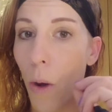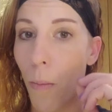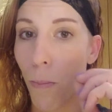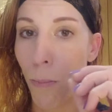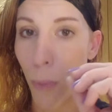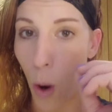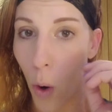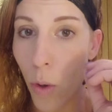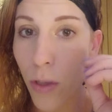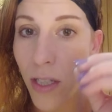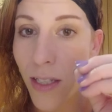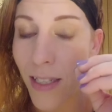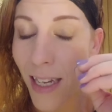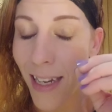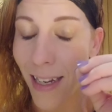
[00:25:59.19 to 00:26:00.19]

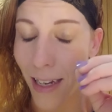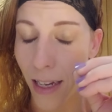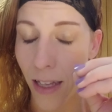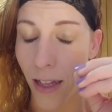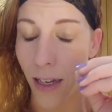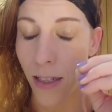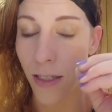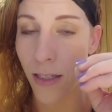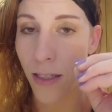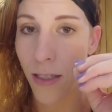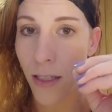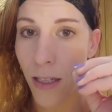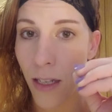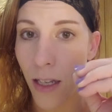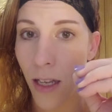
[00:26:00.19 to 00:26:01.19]
Both seeing this.
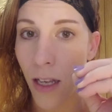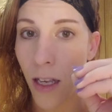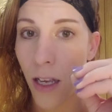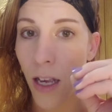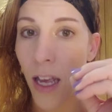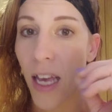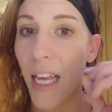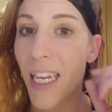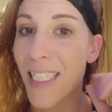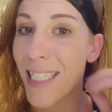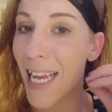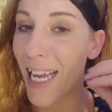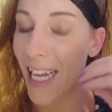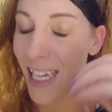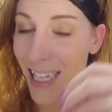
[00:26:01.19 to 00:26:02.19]
It is
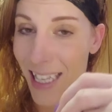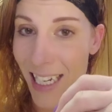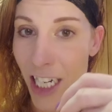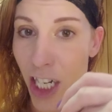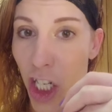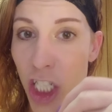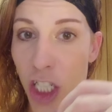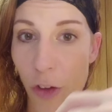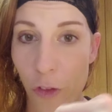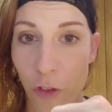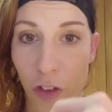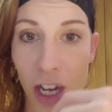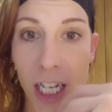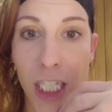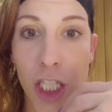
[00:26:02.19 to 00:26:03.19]
a clear,
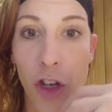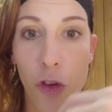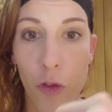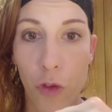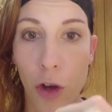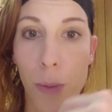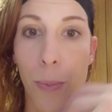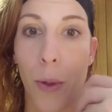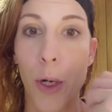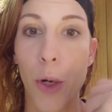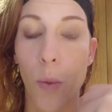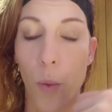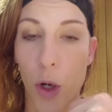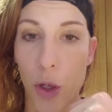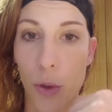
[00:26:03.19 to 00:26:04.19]
definitive
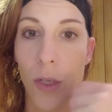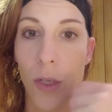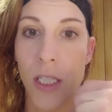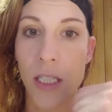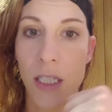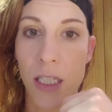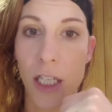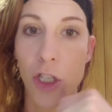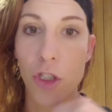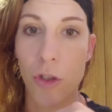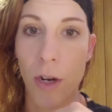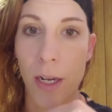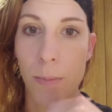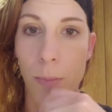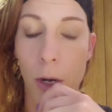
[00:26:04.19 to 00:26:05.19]
footprint where can see a
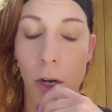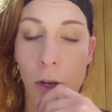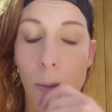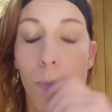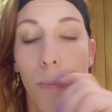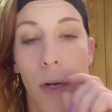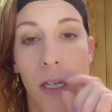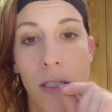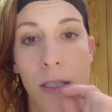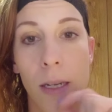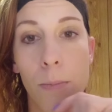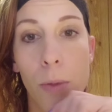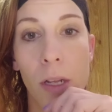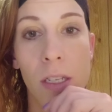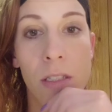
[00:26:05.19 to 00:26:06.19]
tread mark, but in
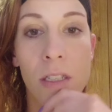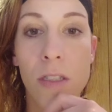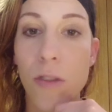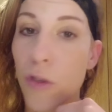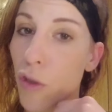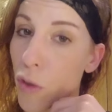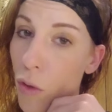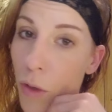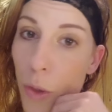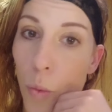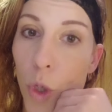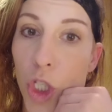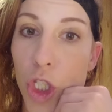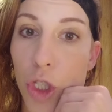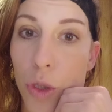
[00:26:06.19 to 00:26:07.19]
some places, there's only
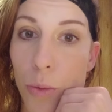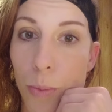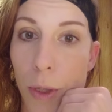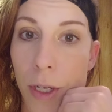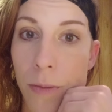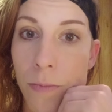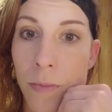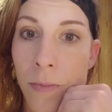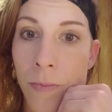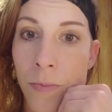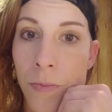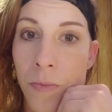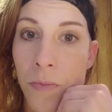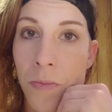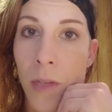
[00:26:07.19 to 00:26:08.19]
one shoe print.
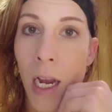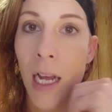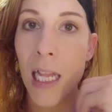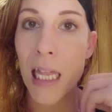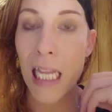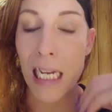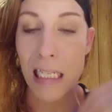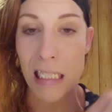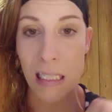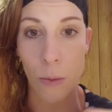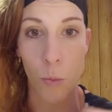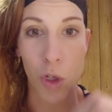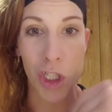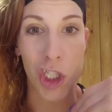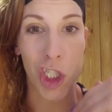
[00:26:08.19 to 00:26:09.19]
Like
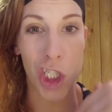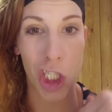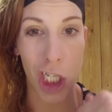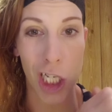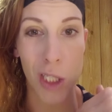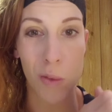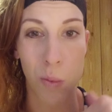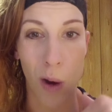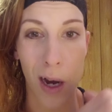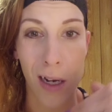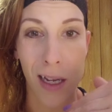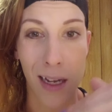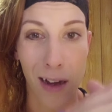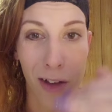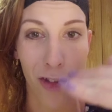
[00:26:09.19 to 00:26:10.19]
someone is just
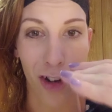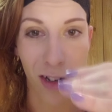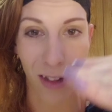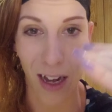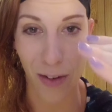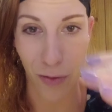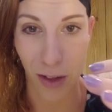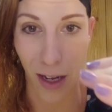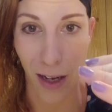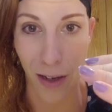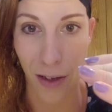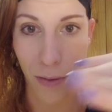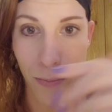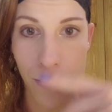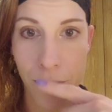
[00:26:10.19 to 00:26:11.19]
walking on their left
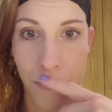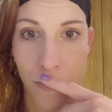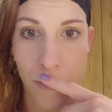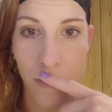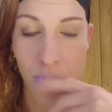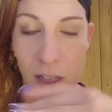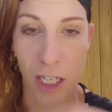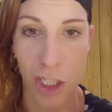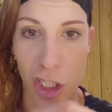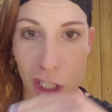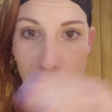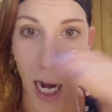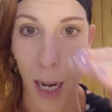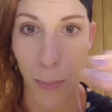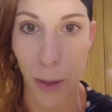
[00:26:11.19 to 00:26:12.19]
leg, like
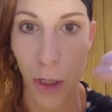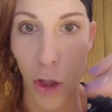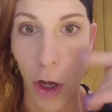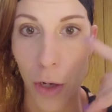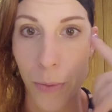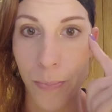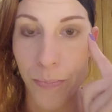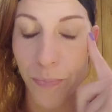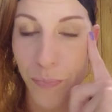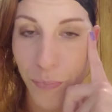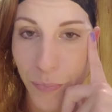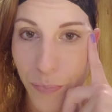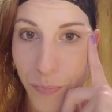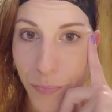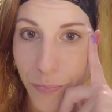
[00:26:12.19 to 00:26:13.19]
just hopping along.
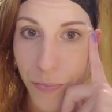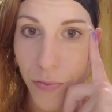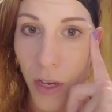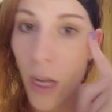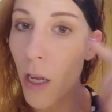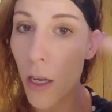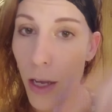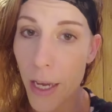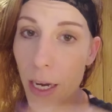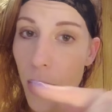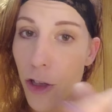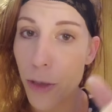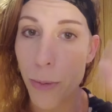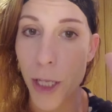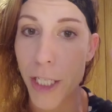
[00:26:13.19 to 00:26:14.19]
In
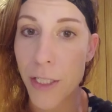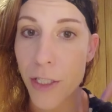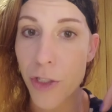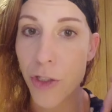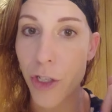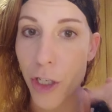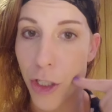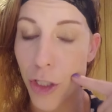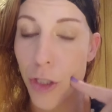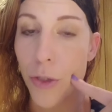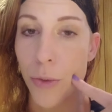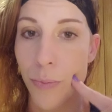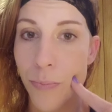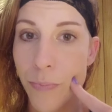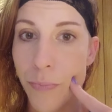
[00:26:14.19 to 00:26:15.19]
other places, there are
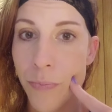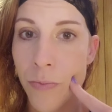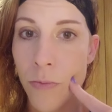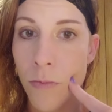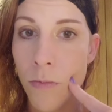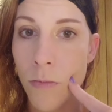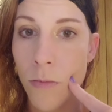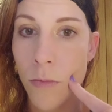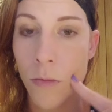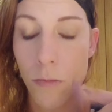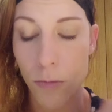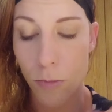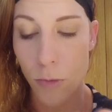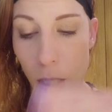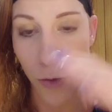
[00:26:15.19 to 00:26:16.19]
two.
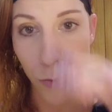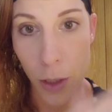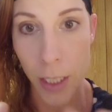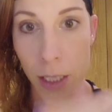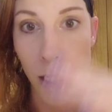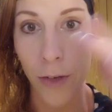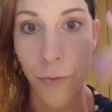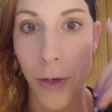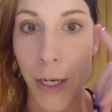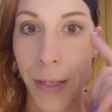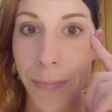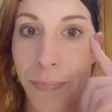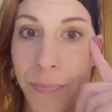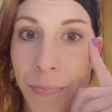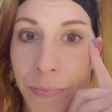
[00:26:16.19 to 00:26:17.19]
Left, right, left, right.